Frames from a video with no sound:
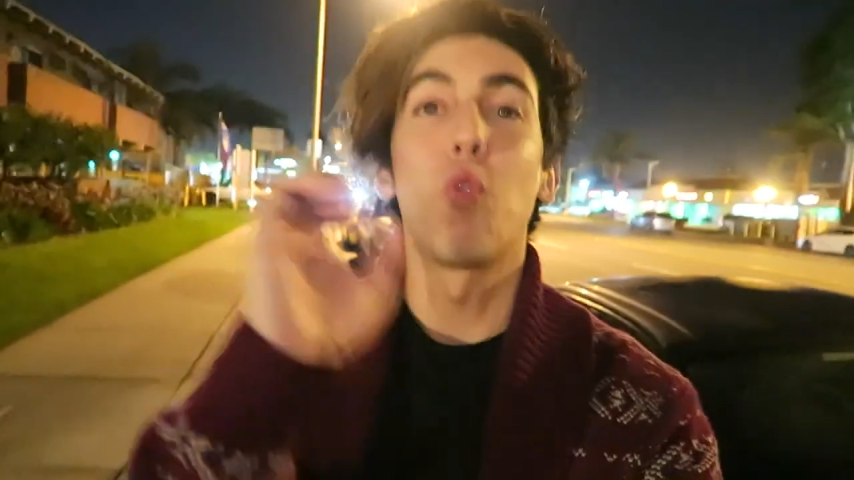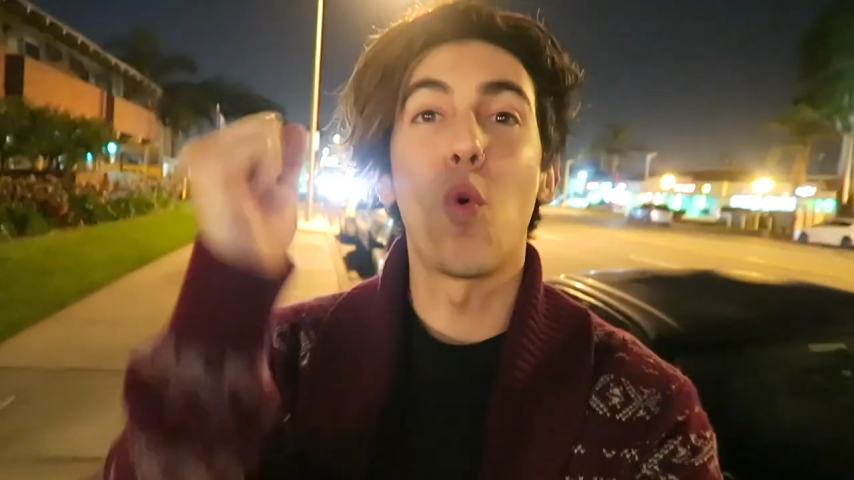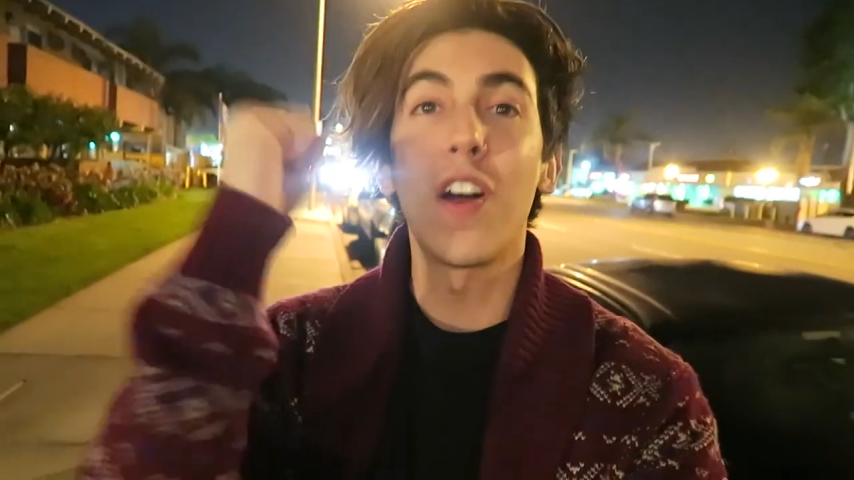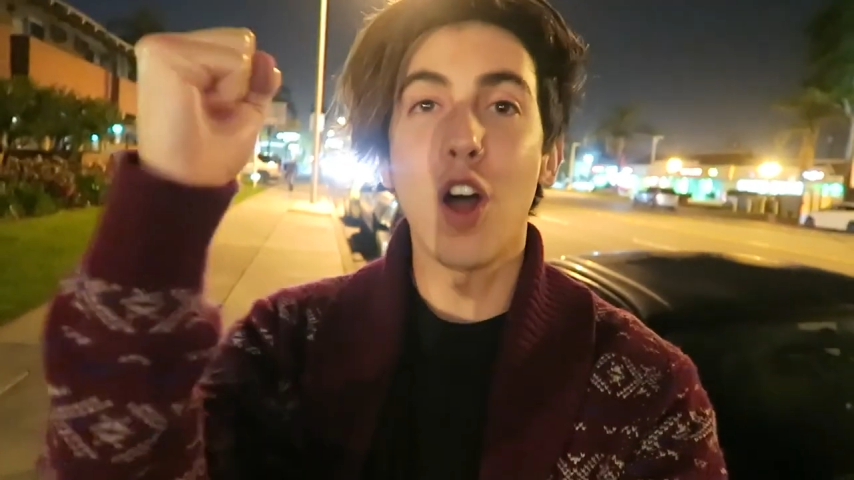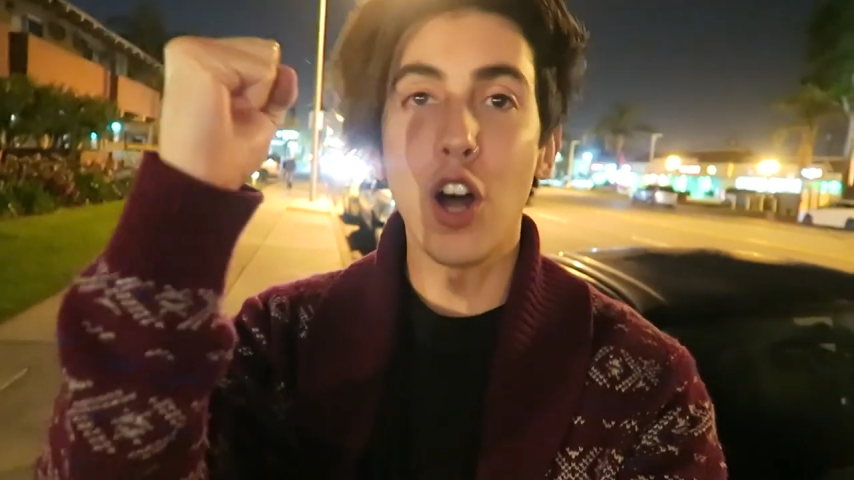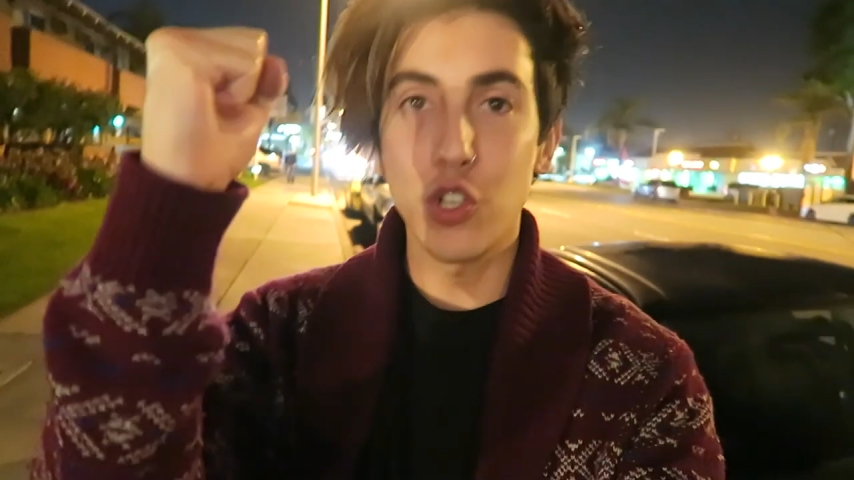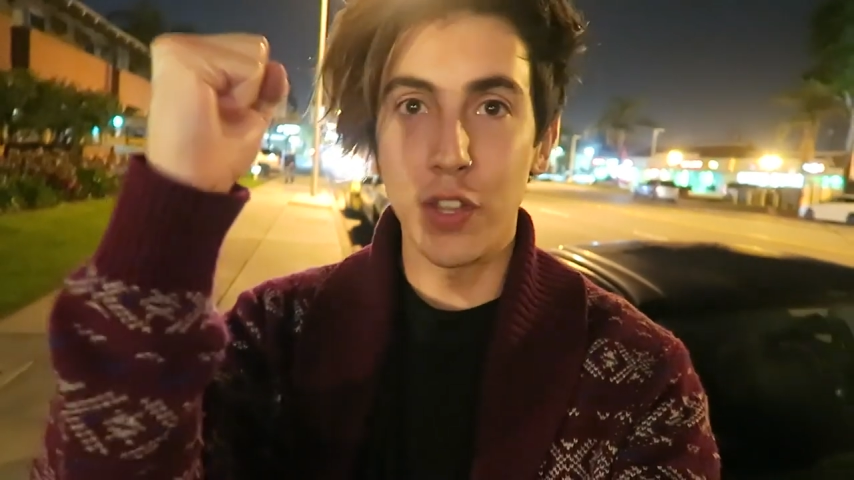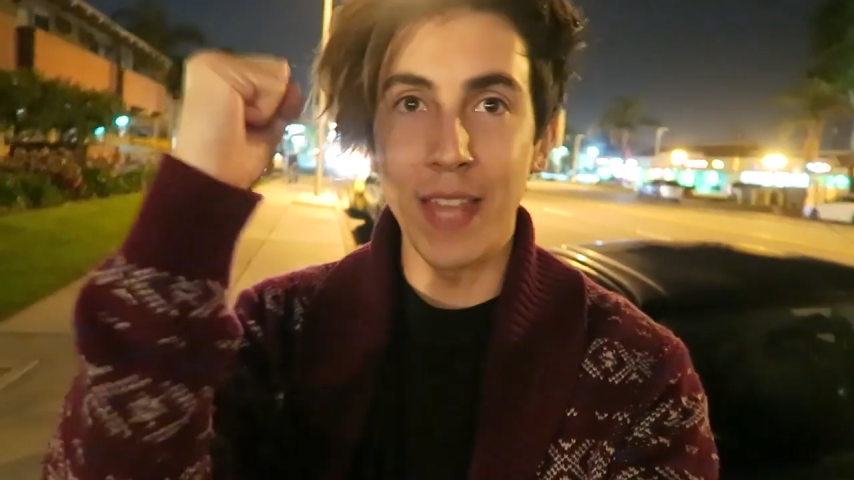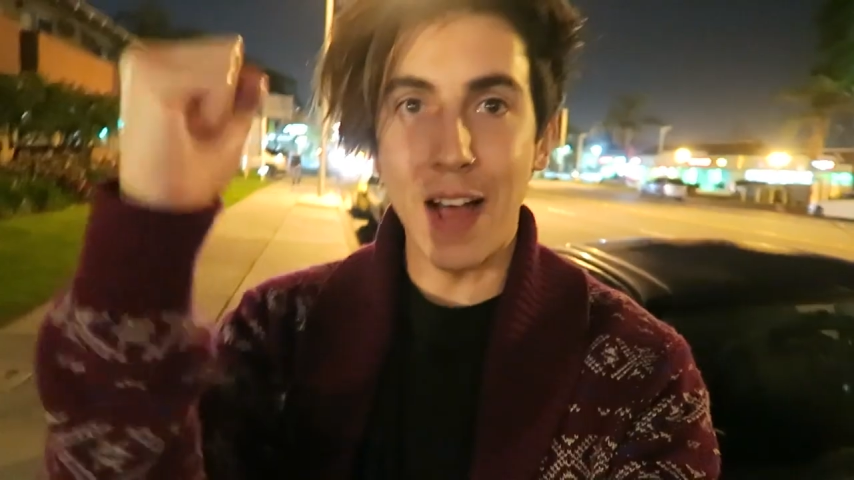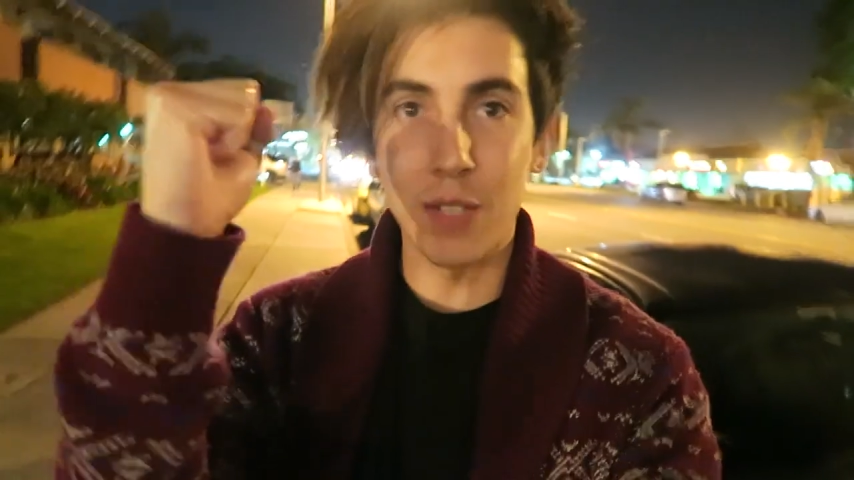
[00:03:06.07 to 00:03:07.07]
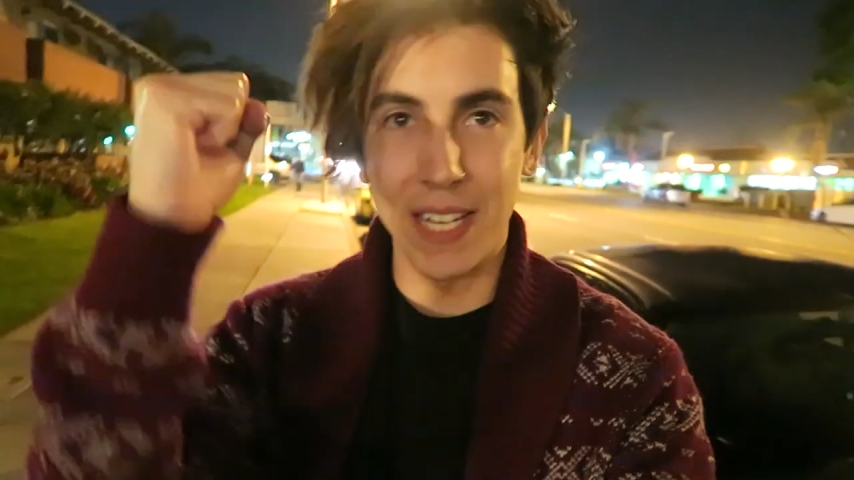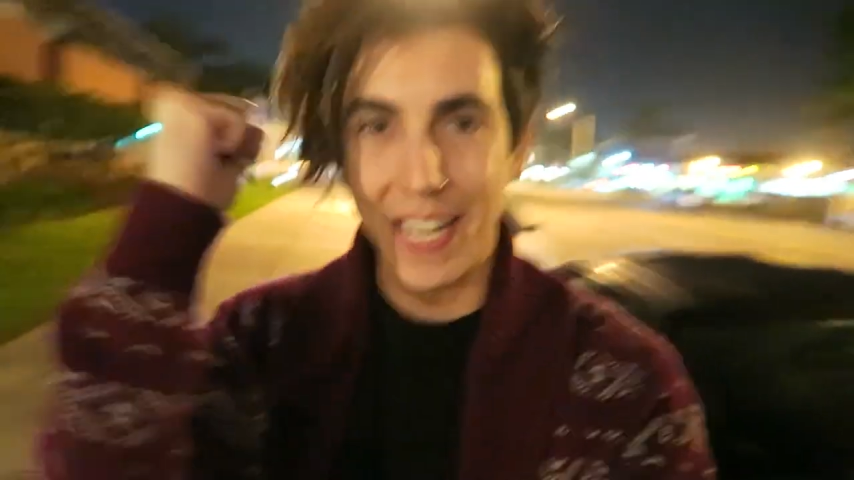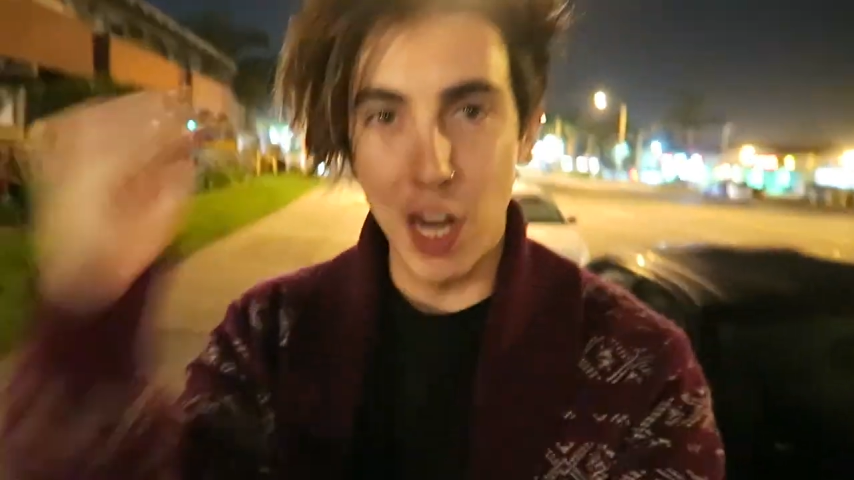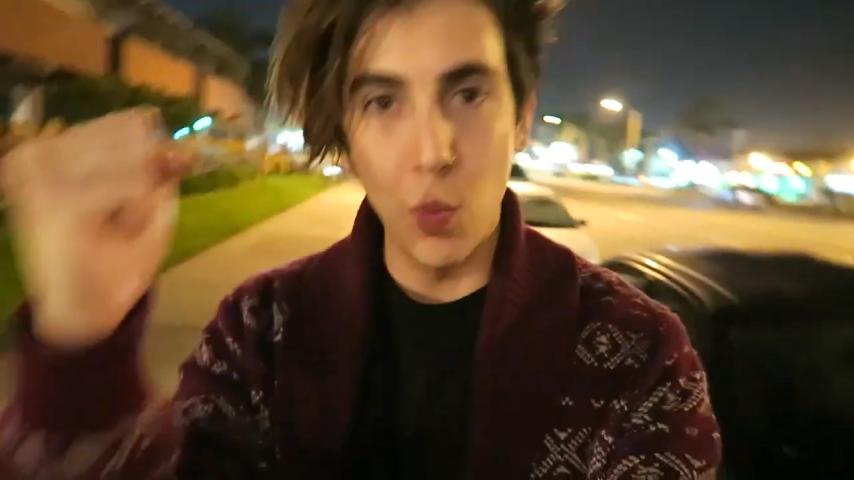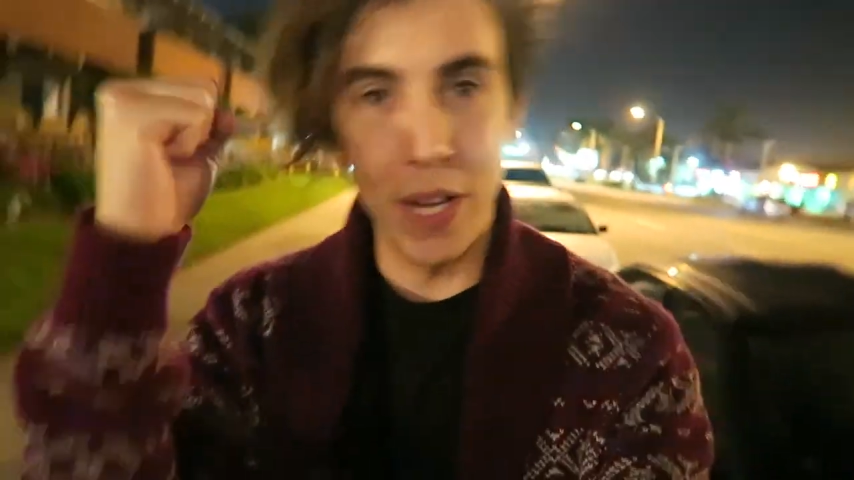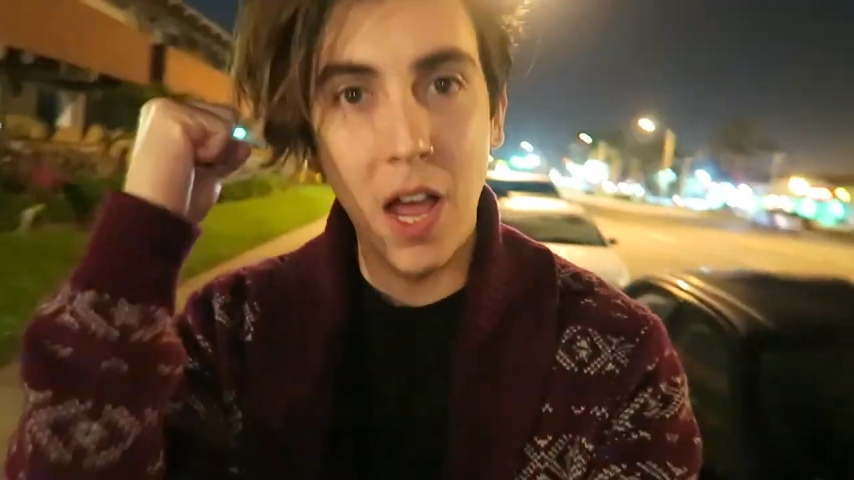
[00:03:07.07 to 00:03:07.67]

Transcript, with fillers: 100,000, here we